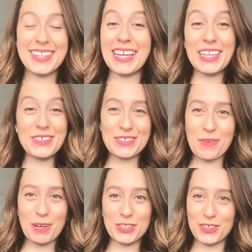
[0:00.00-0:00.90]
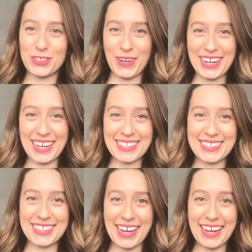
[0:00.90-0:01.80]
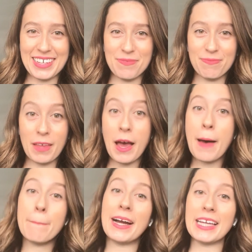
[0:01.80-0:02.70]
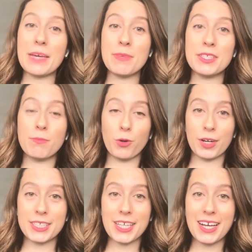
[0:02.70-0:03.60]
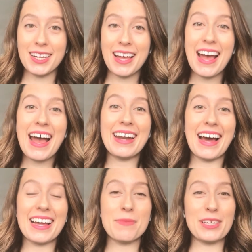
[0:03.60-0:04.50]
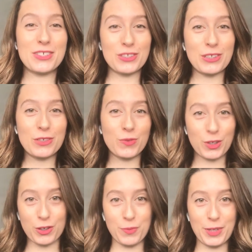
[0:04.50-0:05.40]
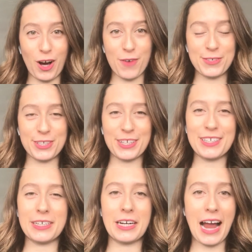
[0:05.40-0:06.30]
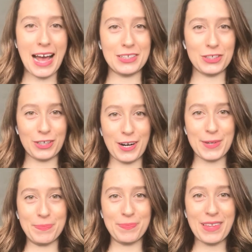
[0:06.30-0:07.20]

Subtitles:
Thank you so much for joining us today. My name is Marissa and I am a student recruitment officer here at Durham.